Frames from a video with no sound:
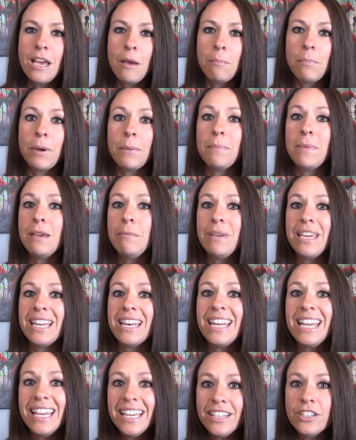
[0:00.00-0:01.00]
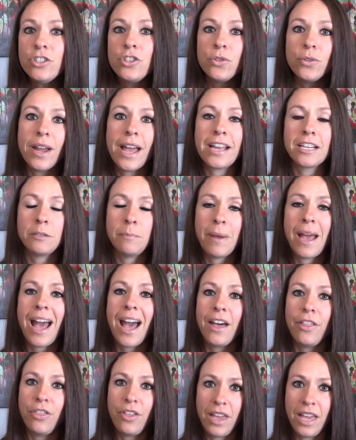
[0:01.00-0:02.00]
but maybe an indirect
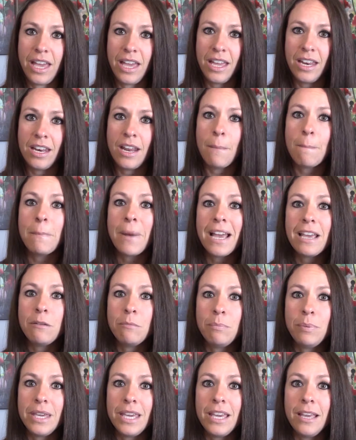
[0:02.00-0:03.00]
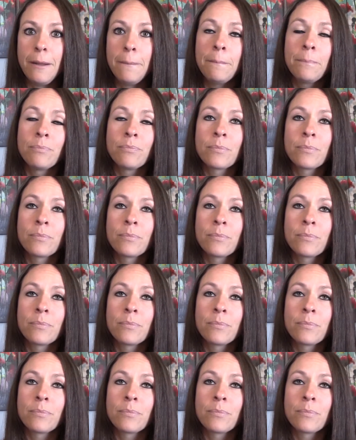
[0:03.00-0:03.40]
path in might be